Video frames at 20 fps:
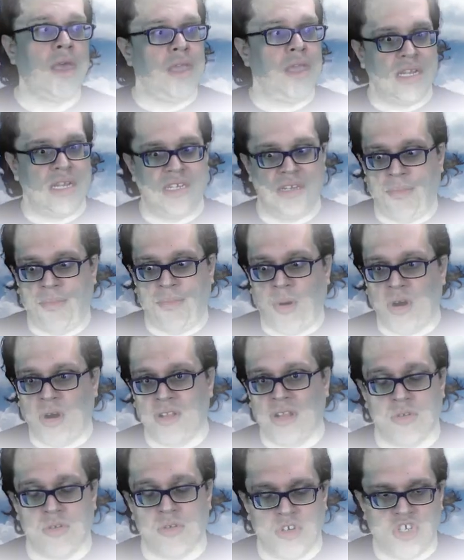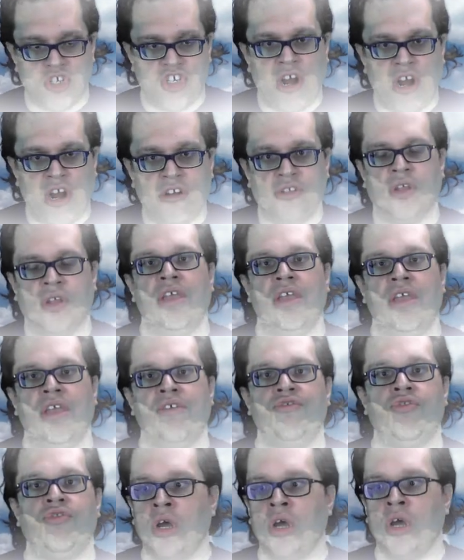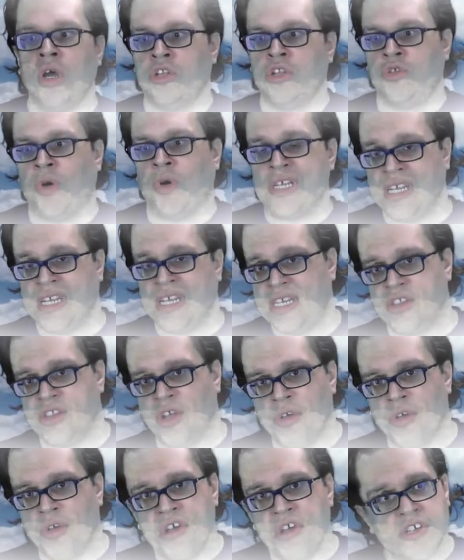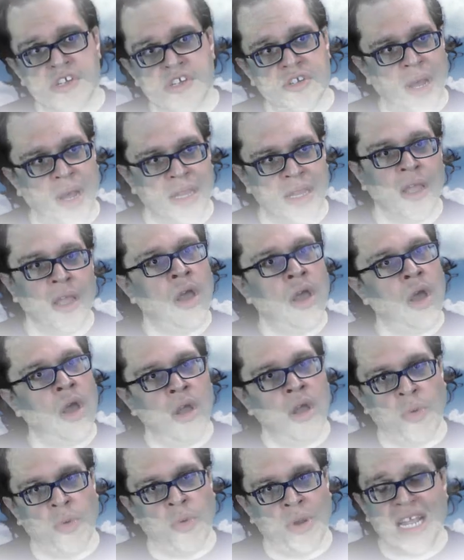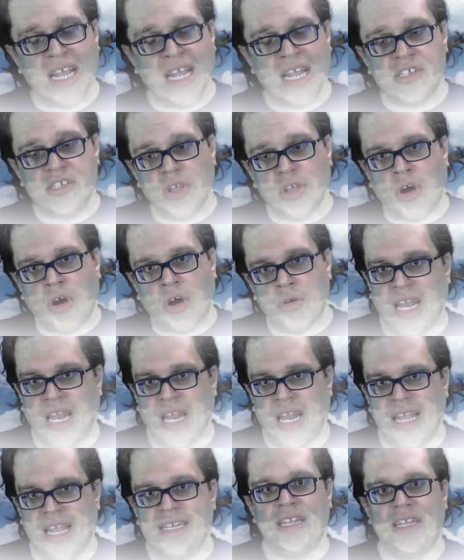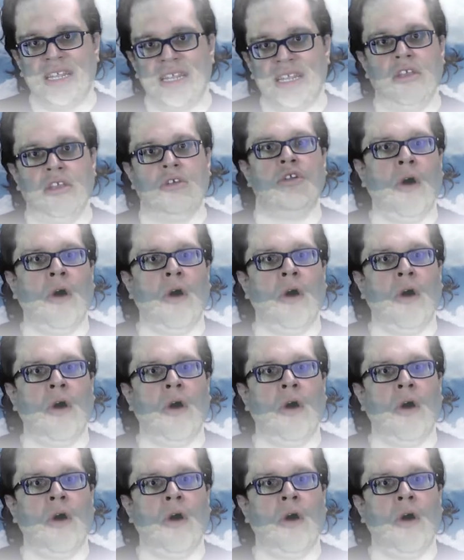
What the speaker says: It's important to share, to give, to assist others, but when it gets to your own cleansing,